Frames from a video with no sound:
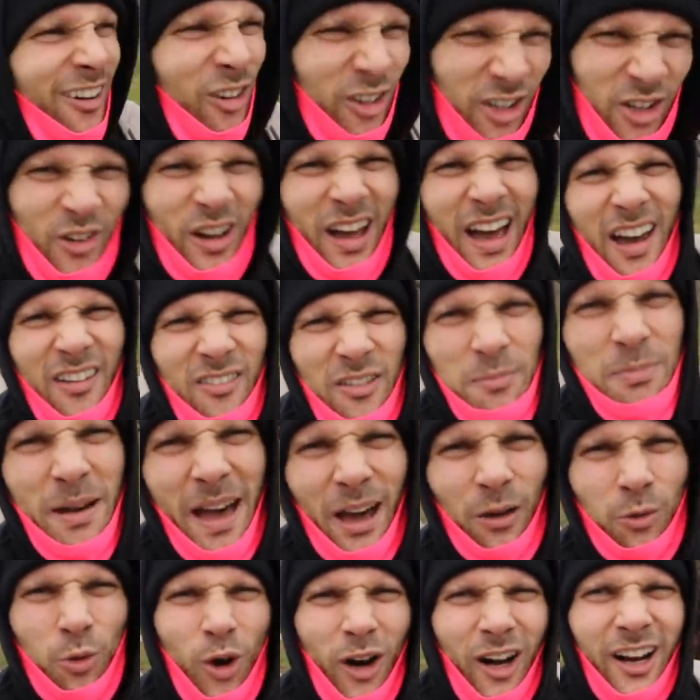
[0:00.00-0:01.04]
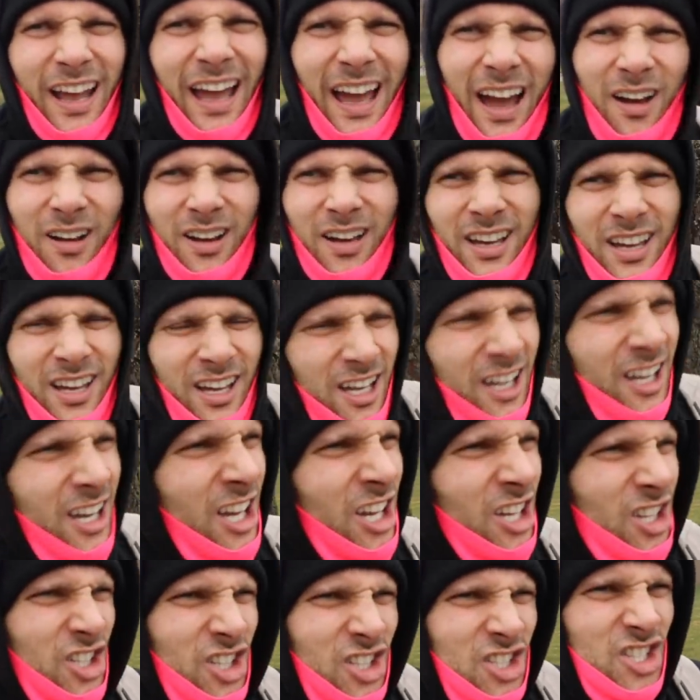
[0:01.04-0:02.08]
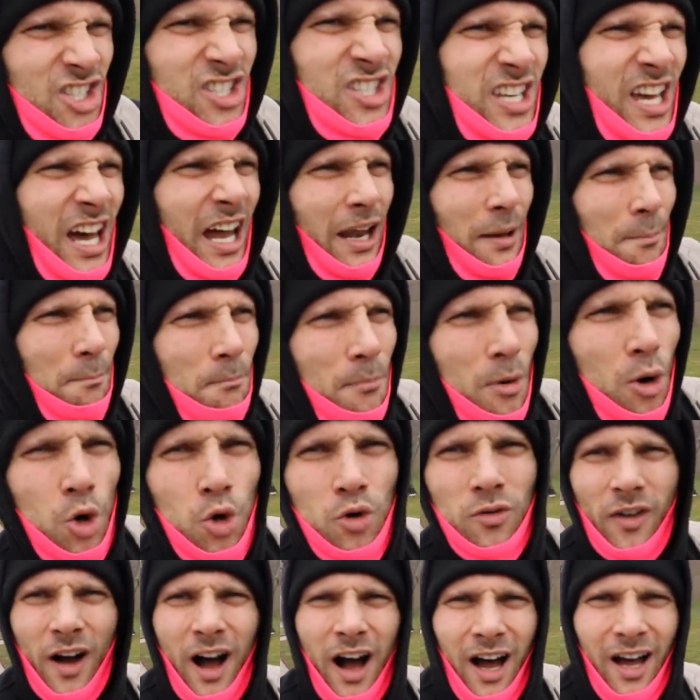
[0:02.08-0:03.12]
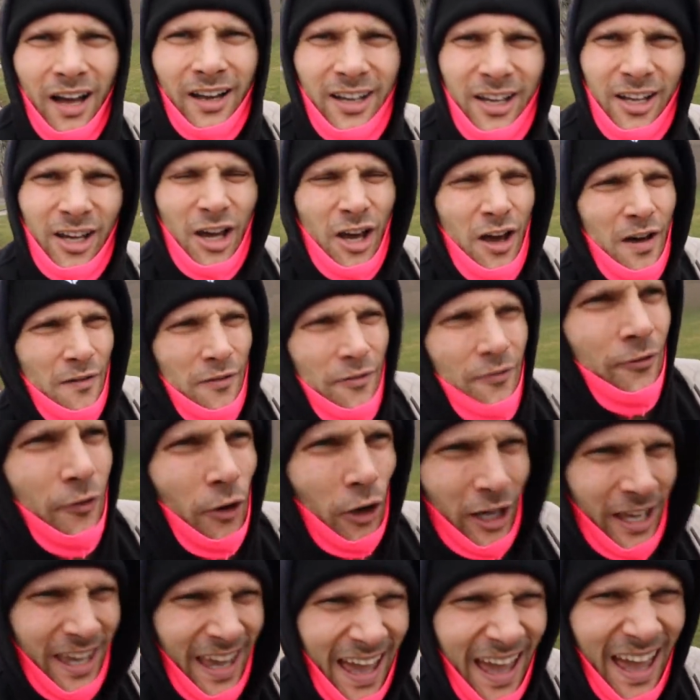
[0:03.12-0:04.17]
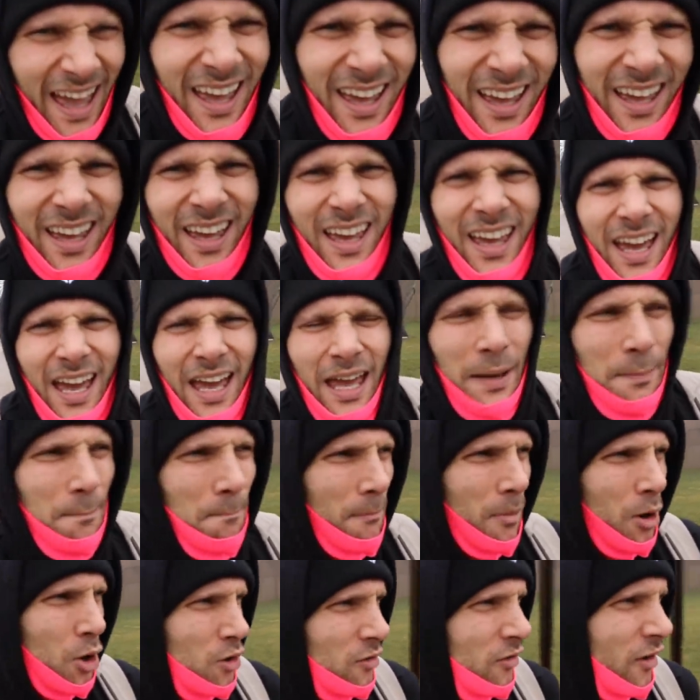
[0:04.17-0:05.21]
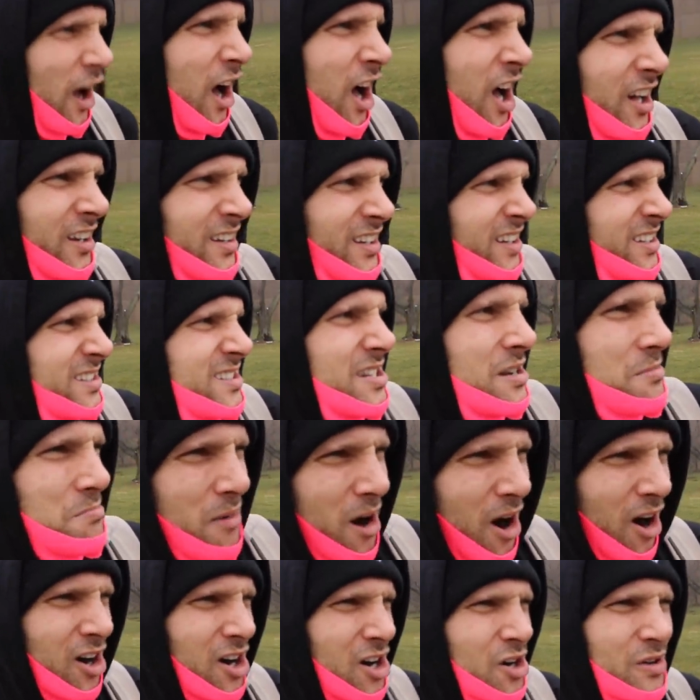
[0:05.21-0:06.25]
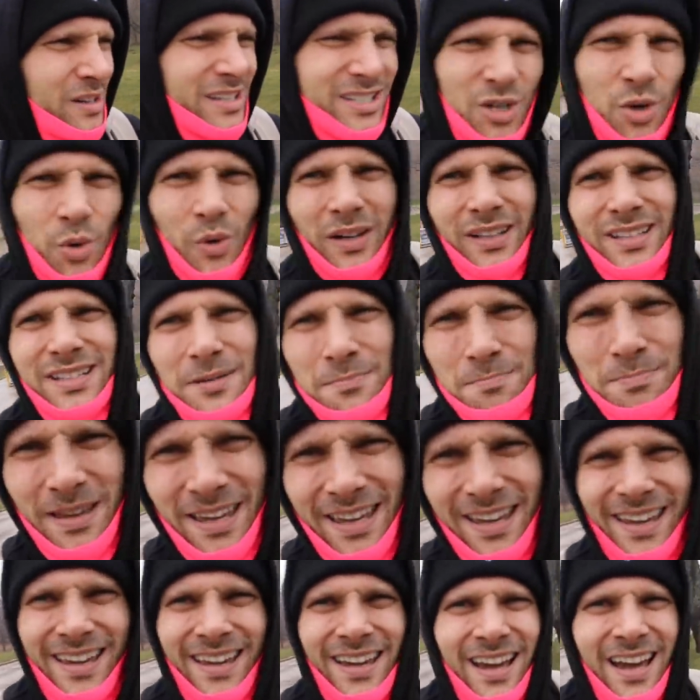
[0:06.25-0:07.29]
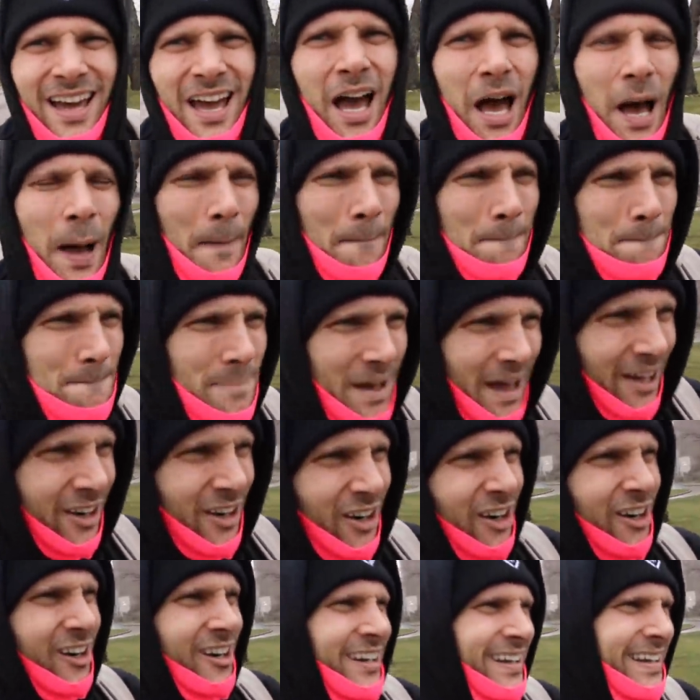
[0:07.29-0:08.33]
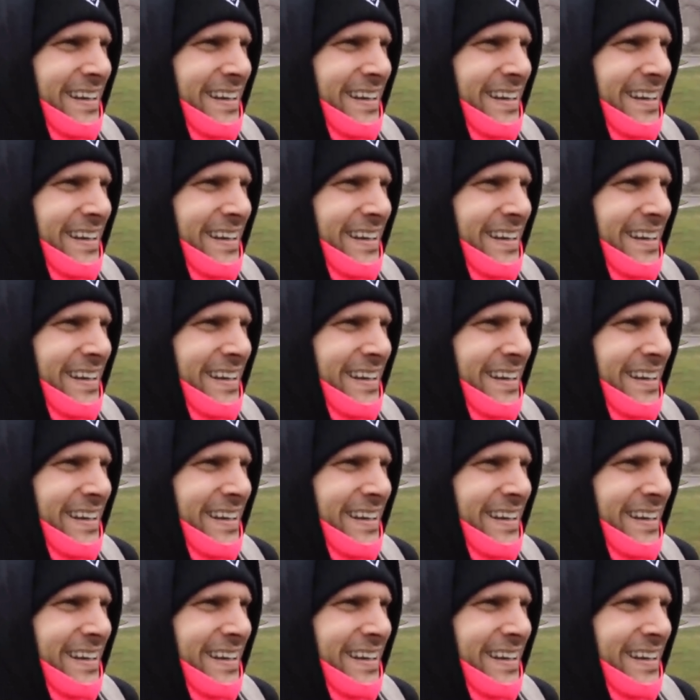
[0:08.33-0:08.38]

when you have a bad workout, you just gotta move on forget, and move on. Tomorrow is going to be a better